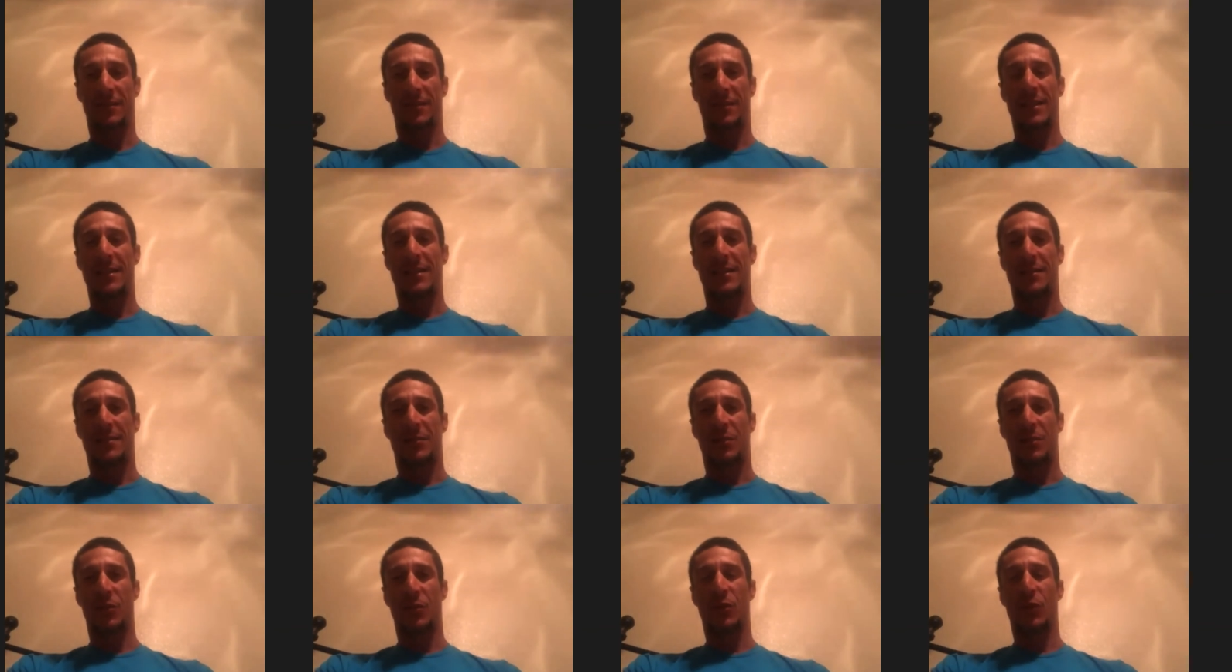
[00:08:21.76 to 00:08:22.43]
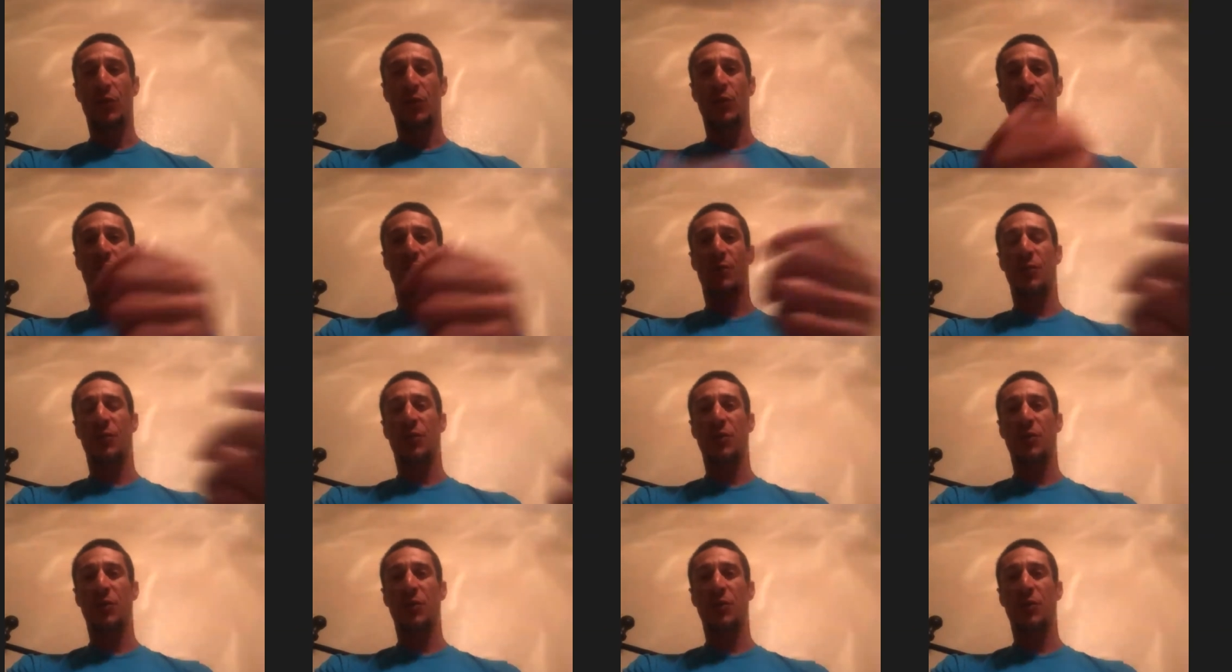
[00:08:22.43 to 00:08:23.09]
To do those
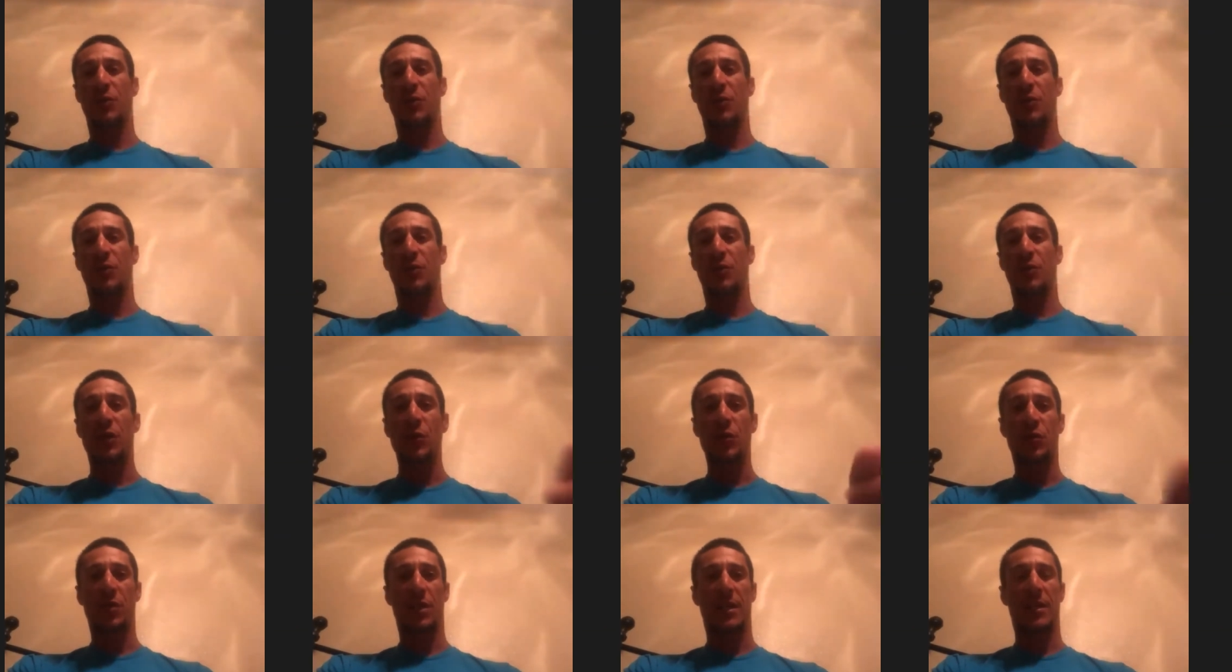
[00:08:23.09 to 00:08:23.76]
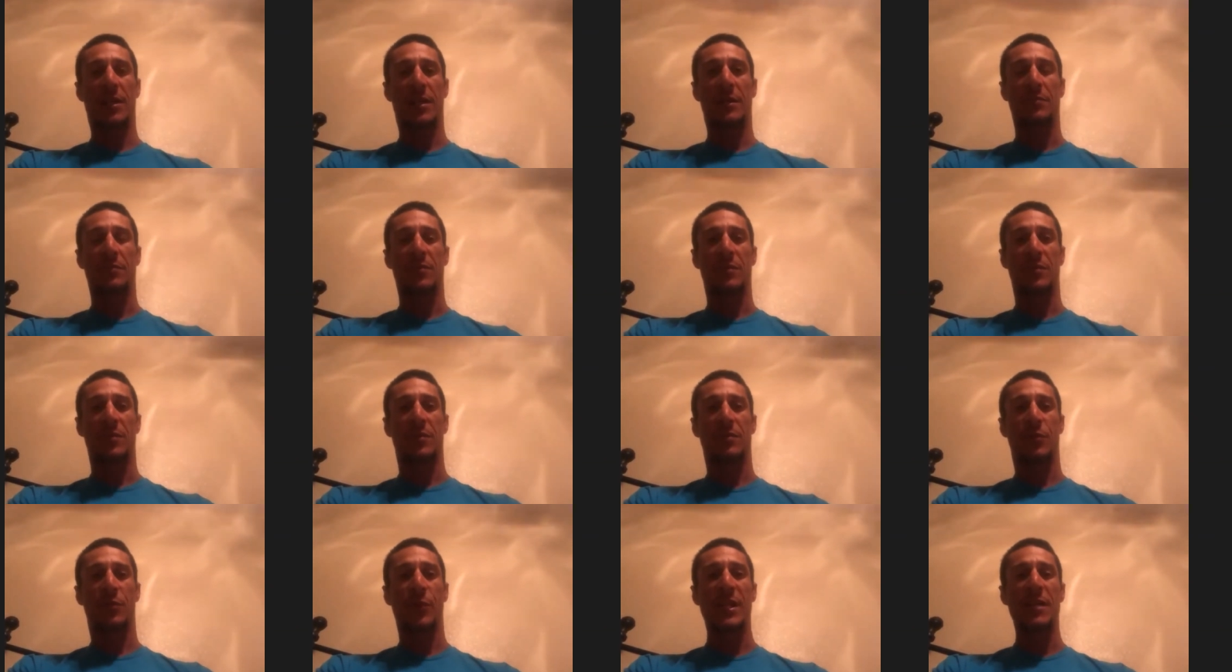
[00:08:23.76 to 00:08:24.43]
huge
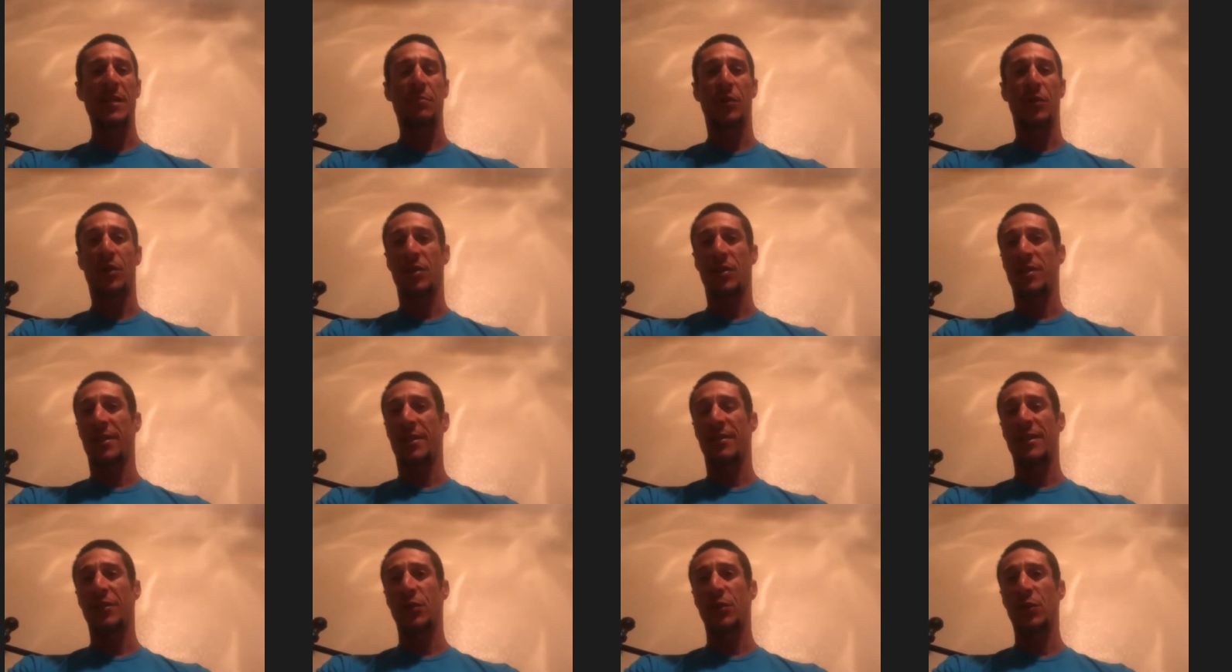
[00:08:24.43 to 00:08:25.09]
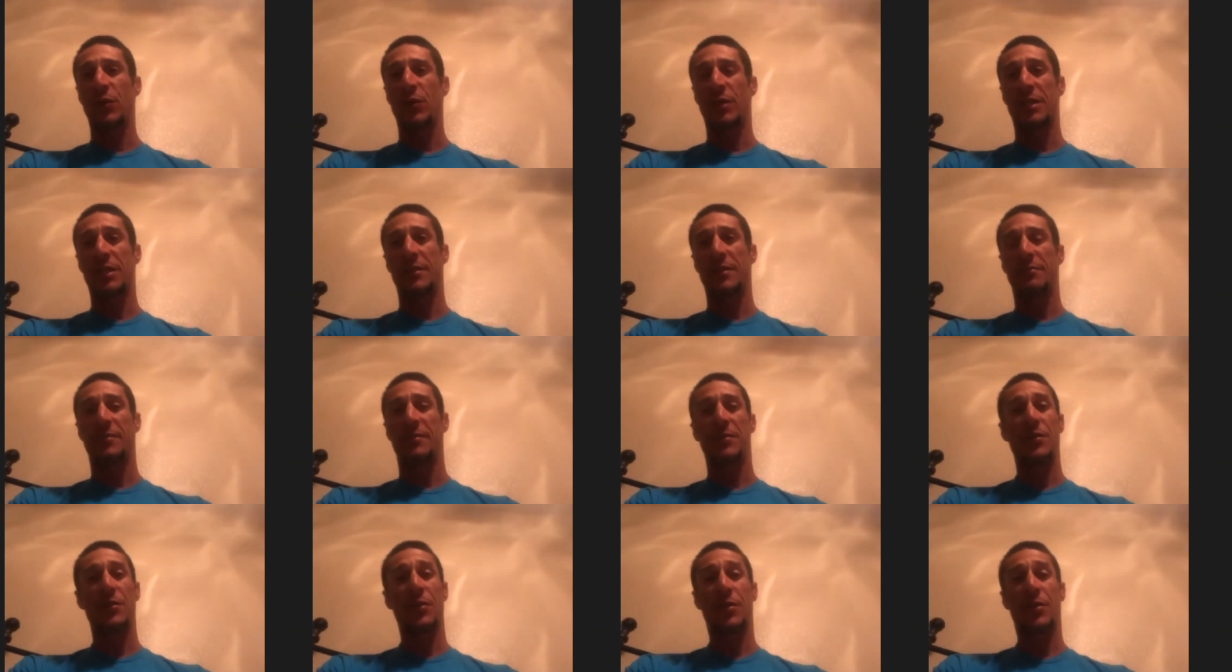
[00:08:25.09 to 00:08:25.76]
training blocks that they do, and if you
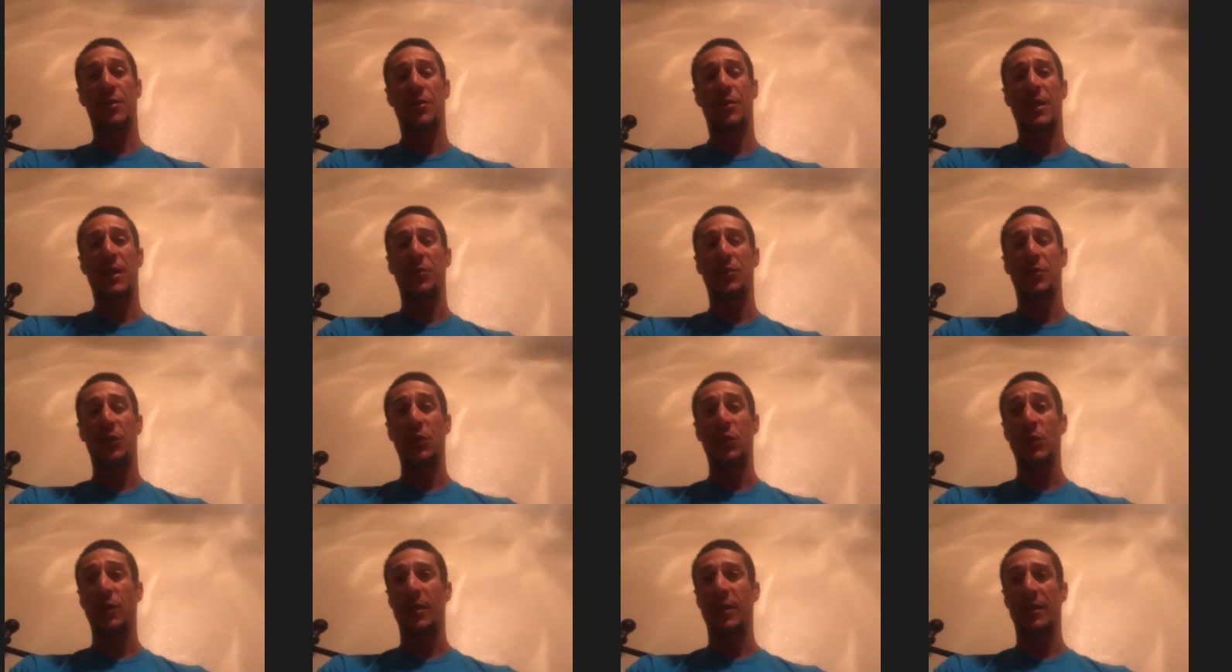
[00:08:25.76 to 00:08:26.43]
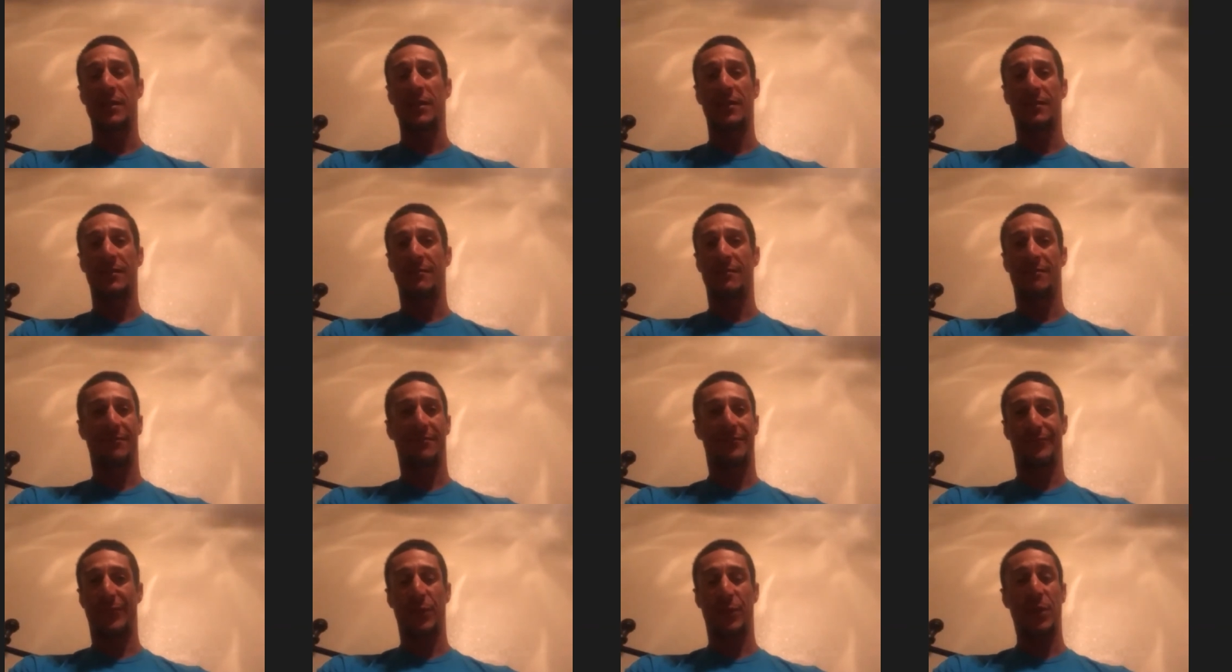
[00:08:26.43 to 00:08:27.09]
go and try to do it,
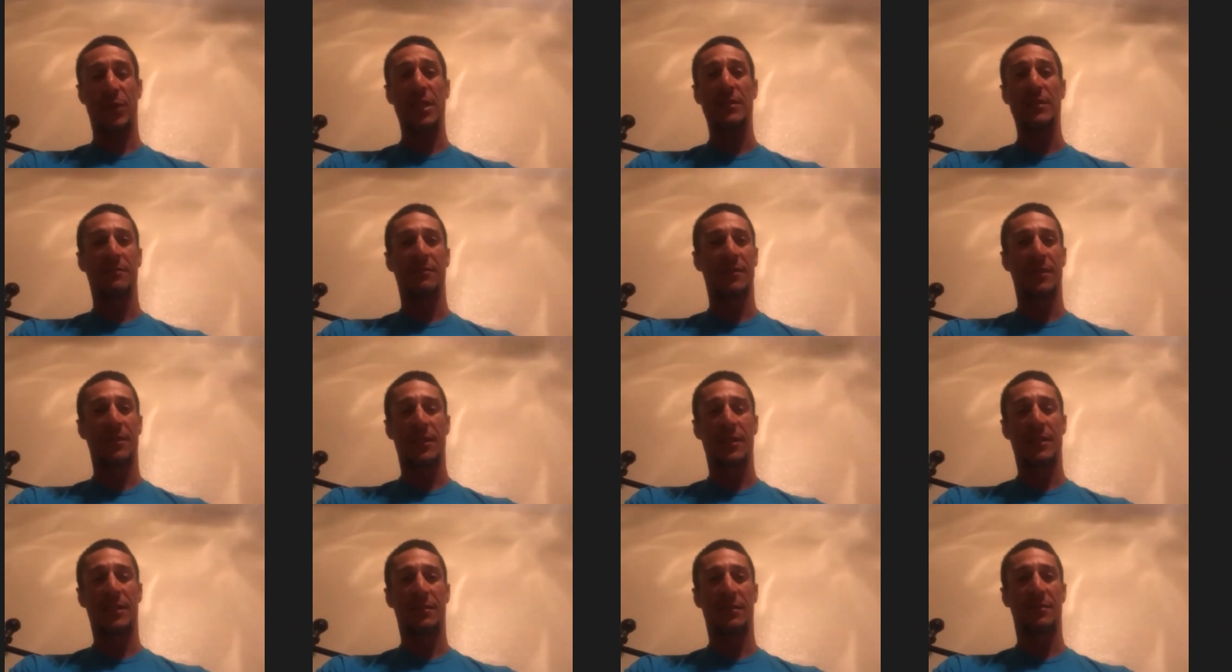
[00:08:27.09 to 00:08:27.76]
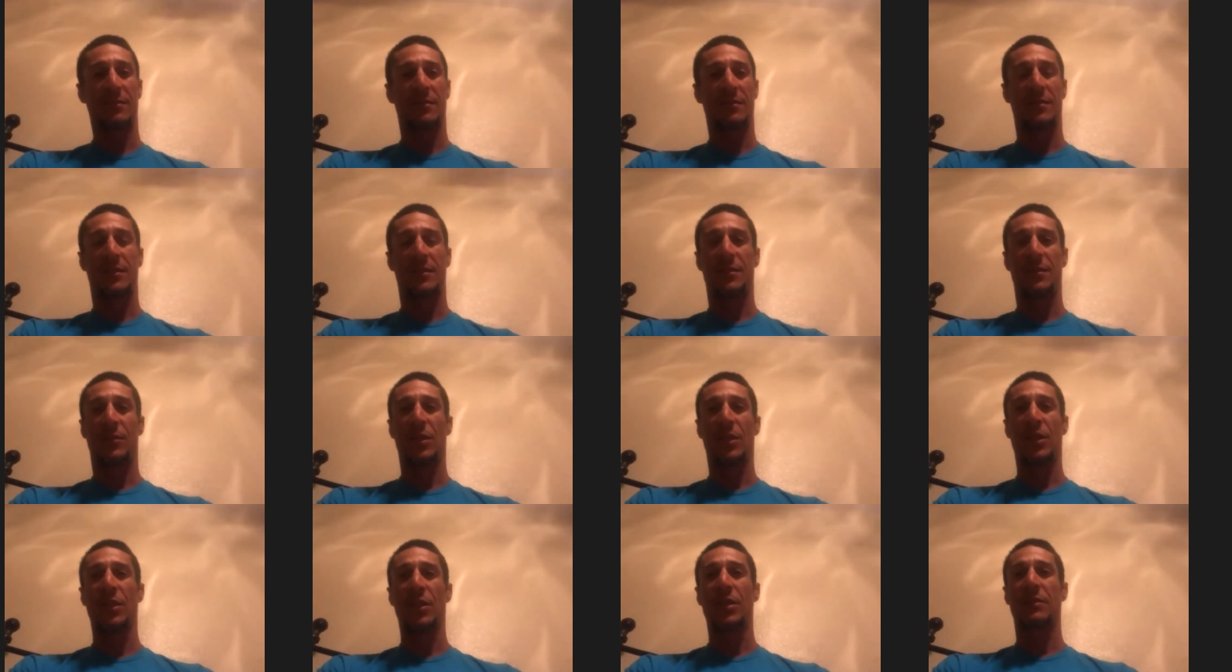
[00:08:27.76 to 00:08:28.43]
done. Not
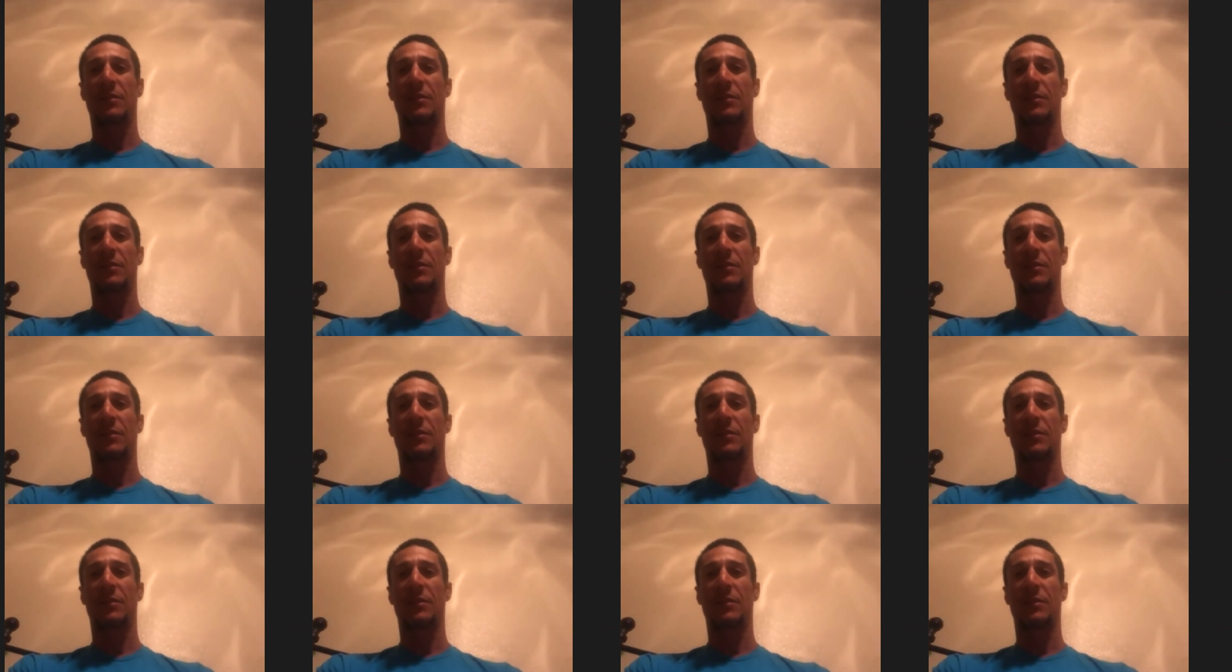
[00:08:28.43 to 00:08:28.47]
good.